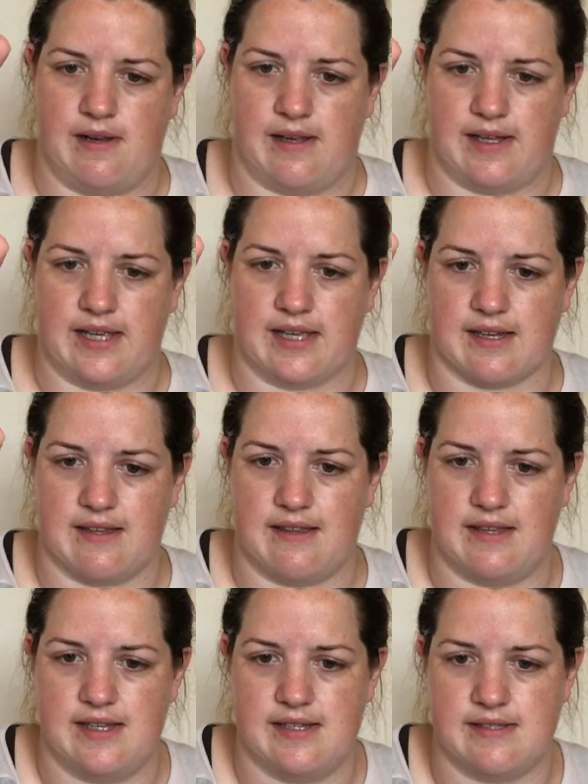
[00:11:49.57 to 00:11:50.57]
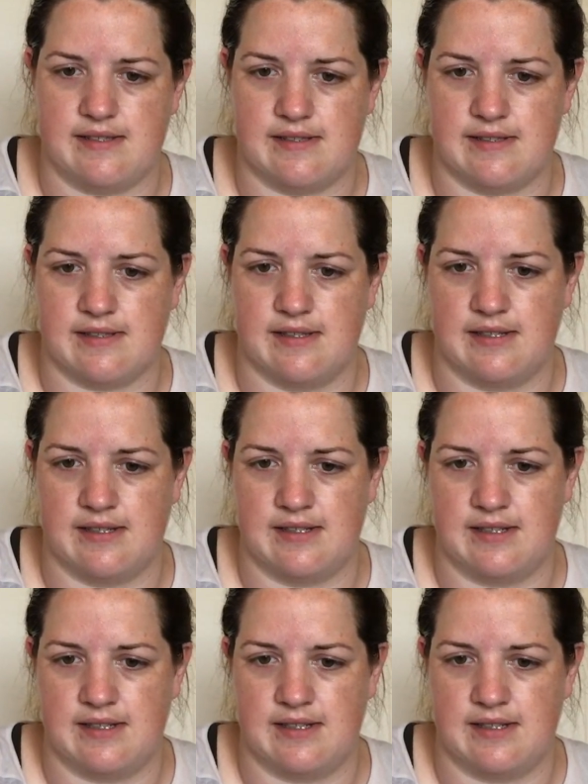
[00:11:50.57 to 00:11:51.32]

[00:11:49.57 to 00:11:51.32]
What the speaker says: like this.